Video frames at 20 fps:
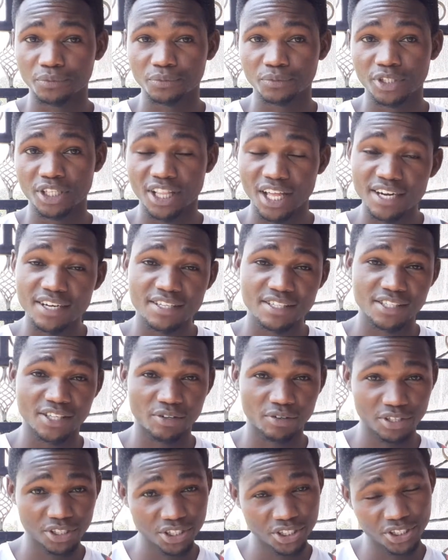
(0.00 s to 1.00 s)
that's the
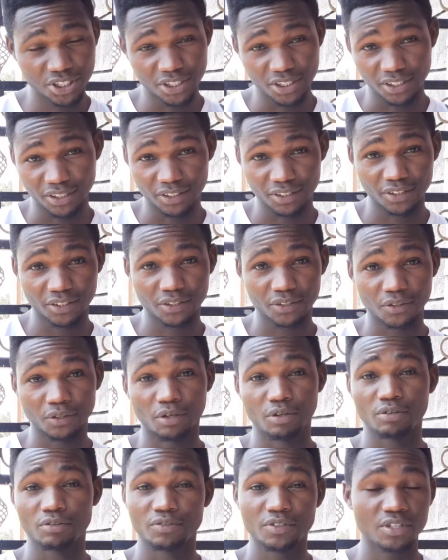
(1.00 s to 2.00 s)
origin
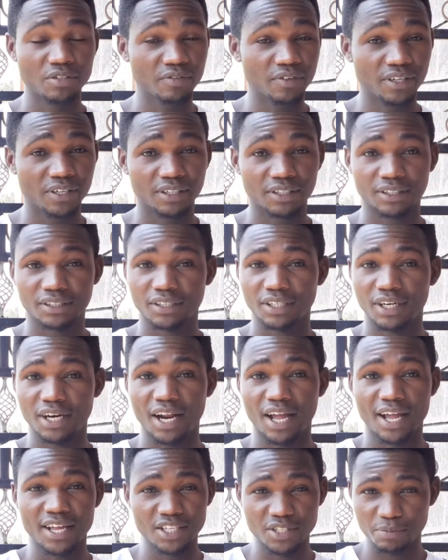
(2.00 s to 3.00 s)
of even
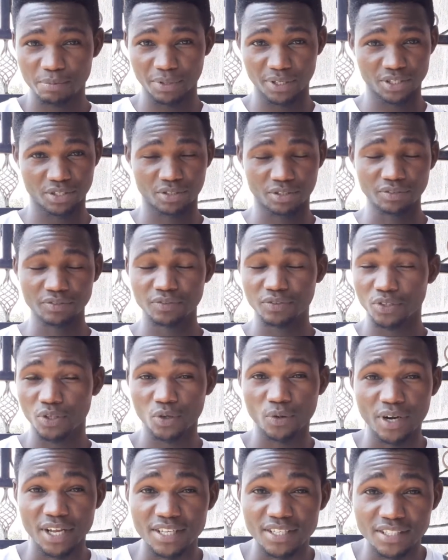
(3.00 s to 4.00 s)
aspects of low
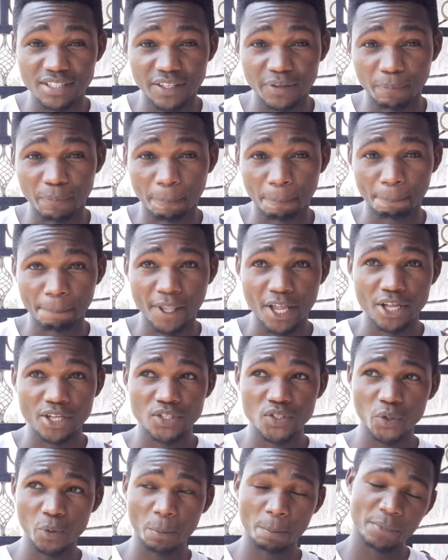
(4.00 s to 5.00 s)
esteem.
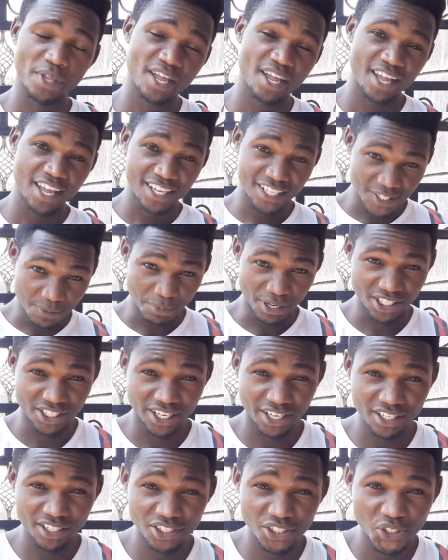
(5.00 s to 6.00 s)
So it's my
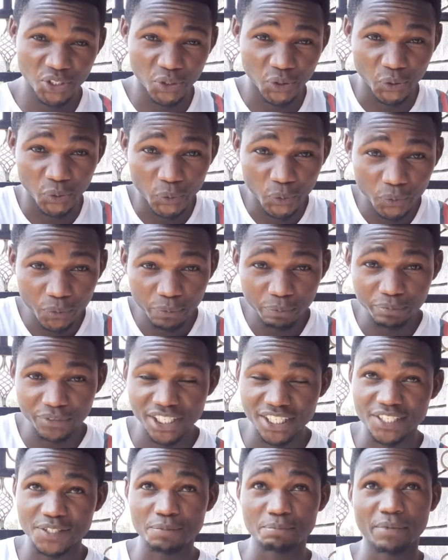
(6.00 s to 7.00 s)
challenge to you,
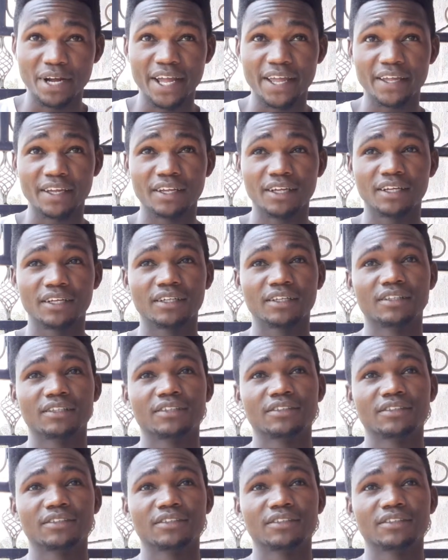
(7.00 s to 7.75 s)
it's my